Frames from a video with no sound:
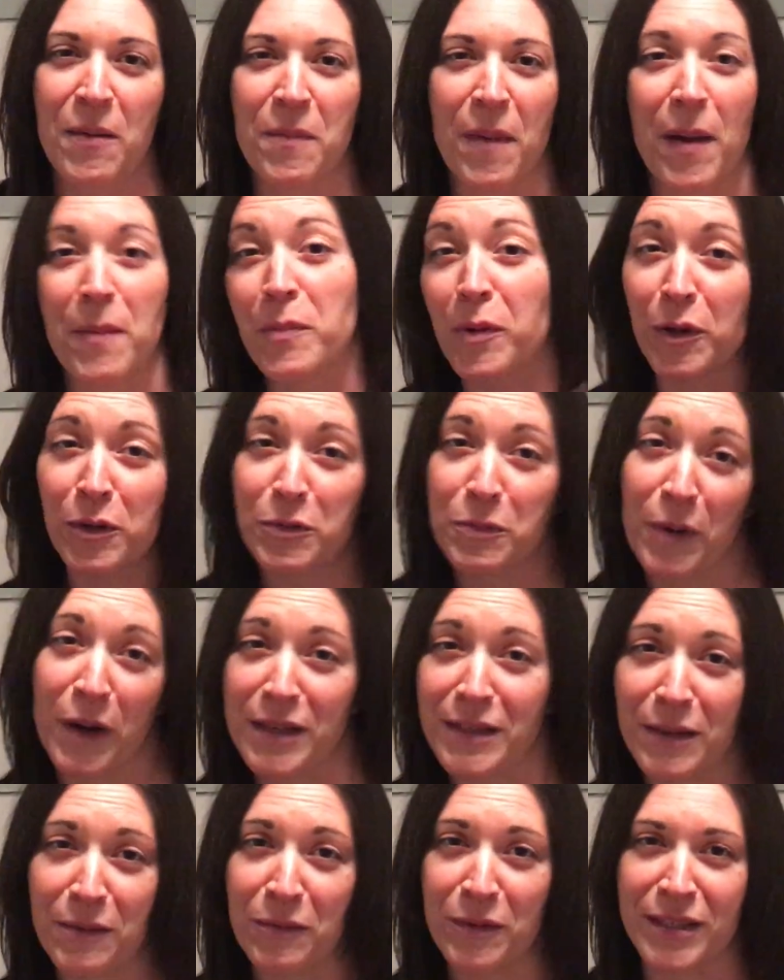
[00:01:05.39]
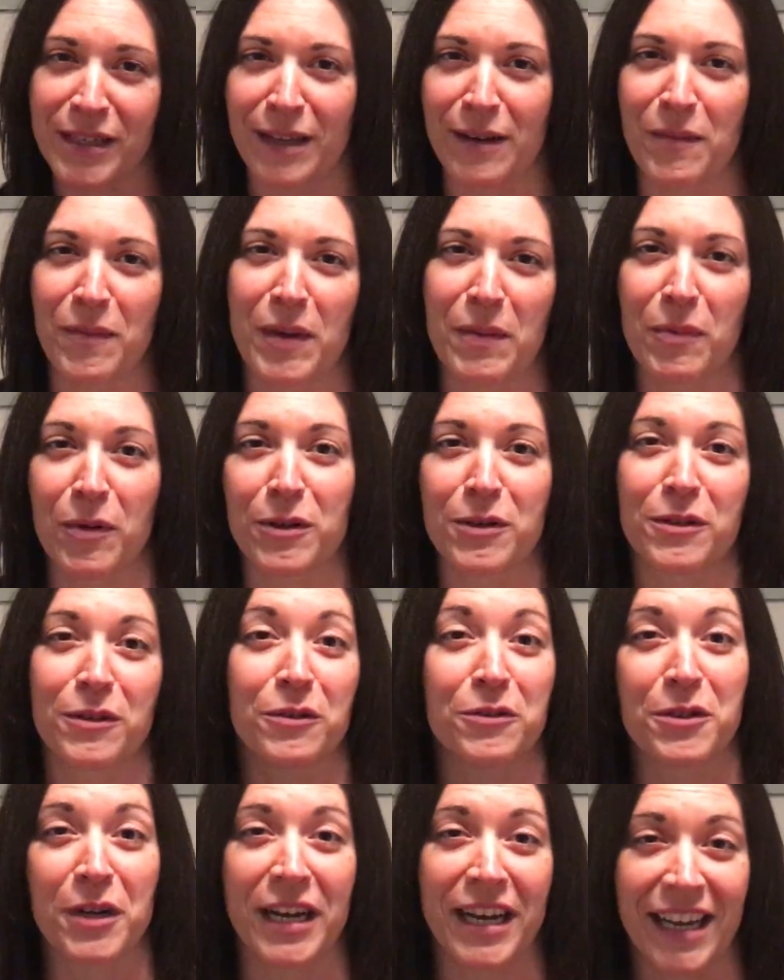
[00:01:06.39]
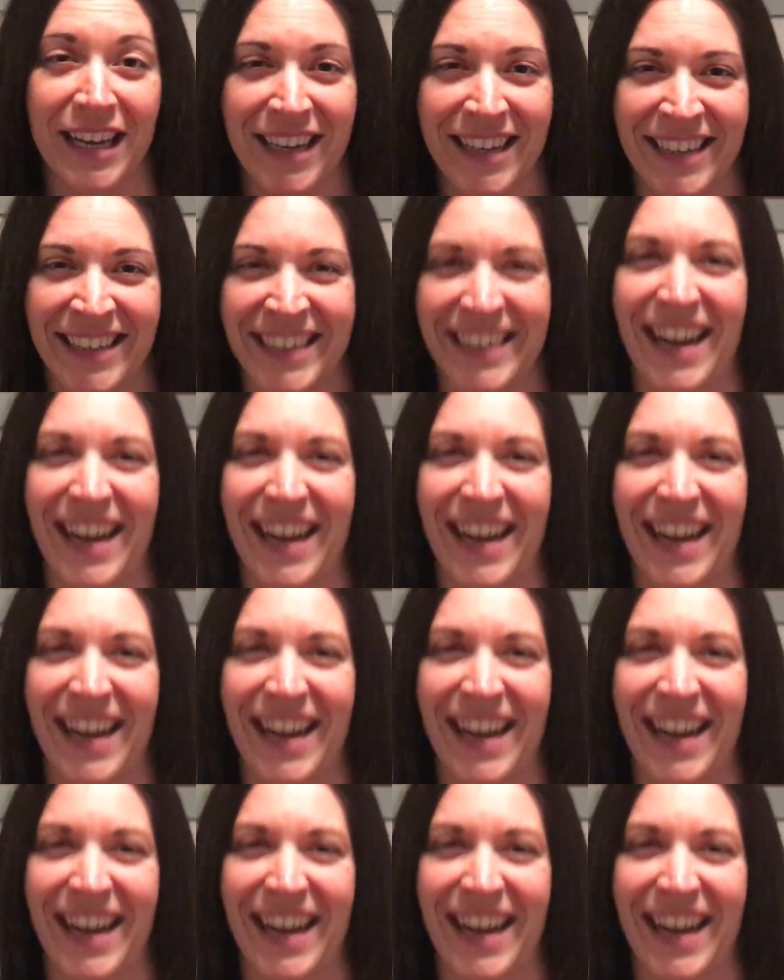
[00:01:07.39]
my push present was going to be personal training.